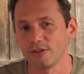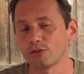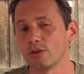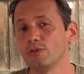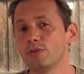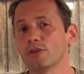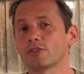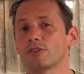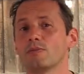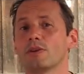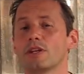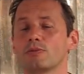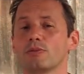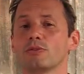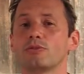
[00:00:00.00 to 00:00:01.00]
So if you're someone
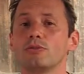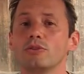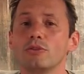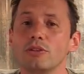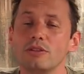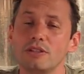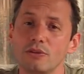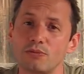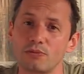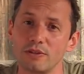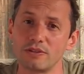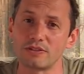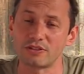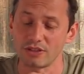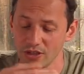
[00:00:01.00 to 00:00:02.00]
that wants to know the
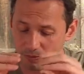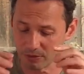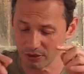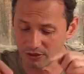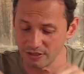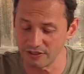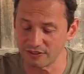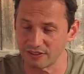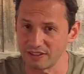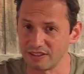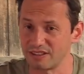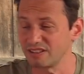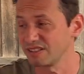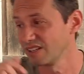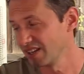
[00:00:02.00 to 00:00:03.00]
difference about the
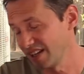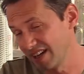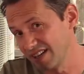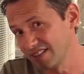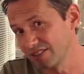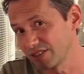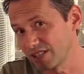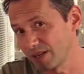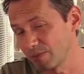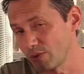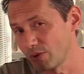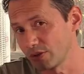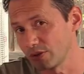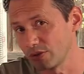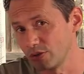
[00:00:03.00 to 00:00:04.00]
DSLR and the
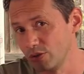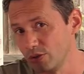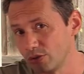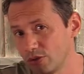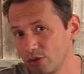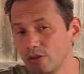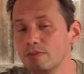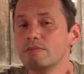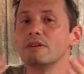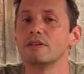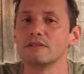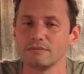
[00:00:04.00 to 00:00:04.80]
camcorder on YouTube,